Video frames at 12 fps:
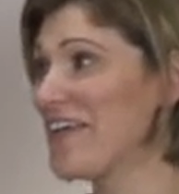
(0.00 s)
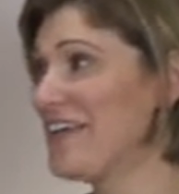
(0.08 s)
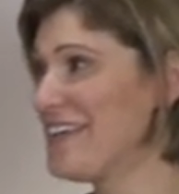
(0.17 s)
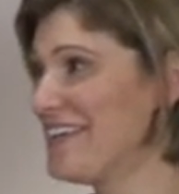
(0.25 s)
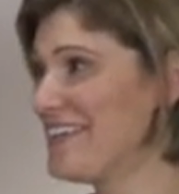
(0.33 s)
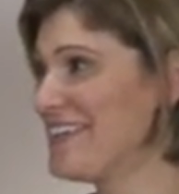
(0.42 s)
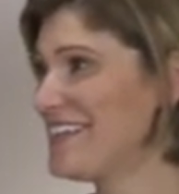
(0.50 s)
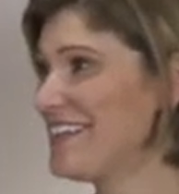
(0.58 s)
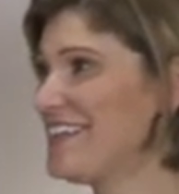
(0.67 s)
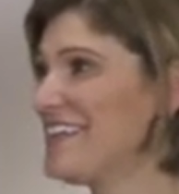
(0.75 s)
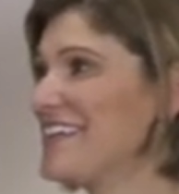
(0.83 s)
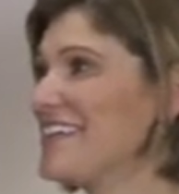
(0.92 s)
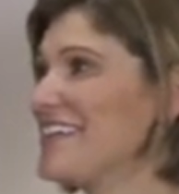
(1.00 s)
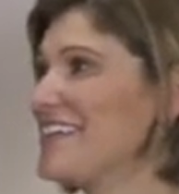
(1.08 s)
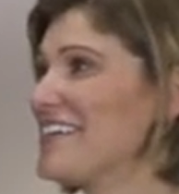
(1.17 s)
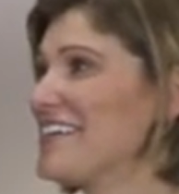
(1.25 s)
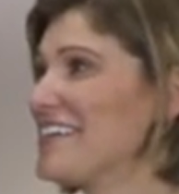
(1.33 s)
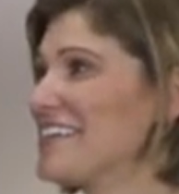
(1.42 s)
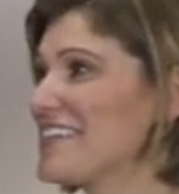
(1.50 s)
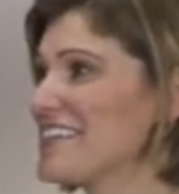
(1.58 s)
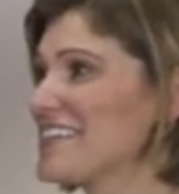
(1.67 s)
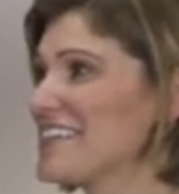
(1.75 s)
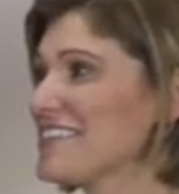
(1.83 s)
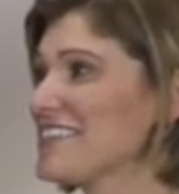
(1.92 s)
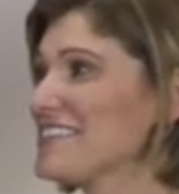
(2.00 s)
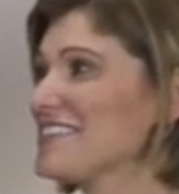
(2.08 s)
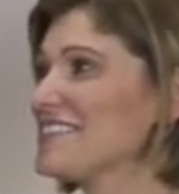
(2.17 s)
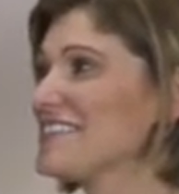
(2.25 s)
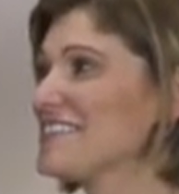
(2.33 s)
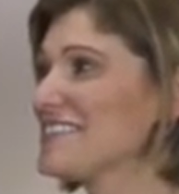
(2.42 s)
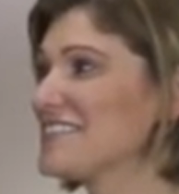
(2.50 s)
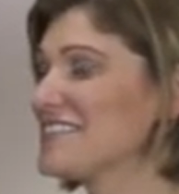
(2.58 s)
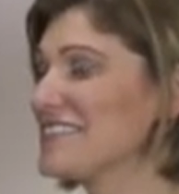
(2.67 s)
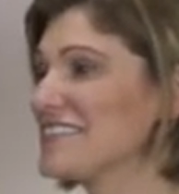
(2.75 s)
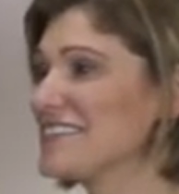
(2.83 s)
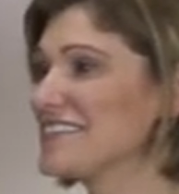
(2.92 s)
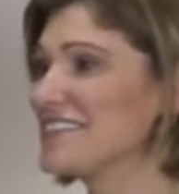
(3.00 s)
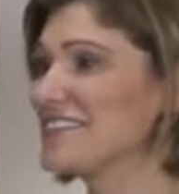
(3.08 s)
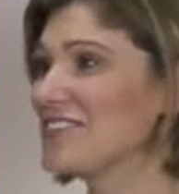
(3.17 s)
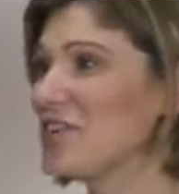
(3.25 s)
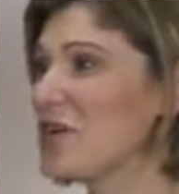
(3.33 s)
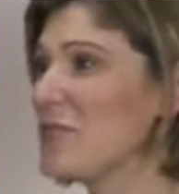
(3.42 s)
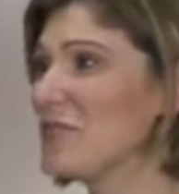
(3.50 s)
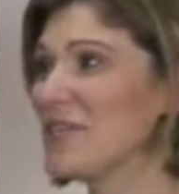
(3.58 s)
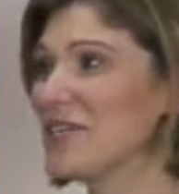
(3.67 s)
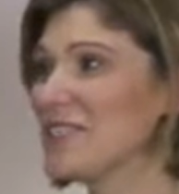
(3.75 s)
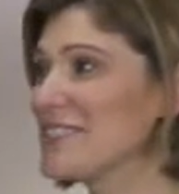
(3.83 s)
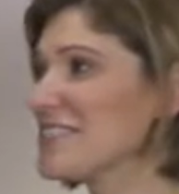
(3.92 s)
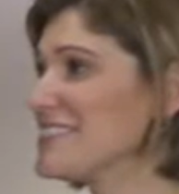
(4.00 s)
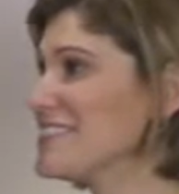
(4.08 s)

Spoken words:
The person shown says nothing.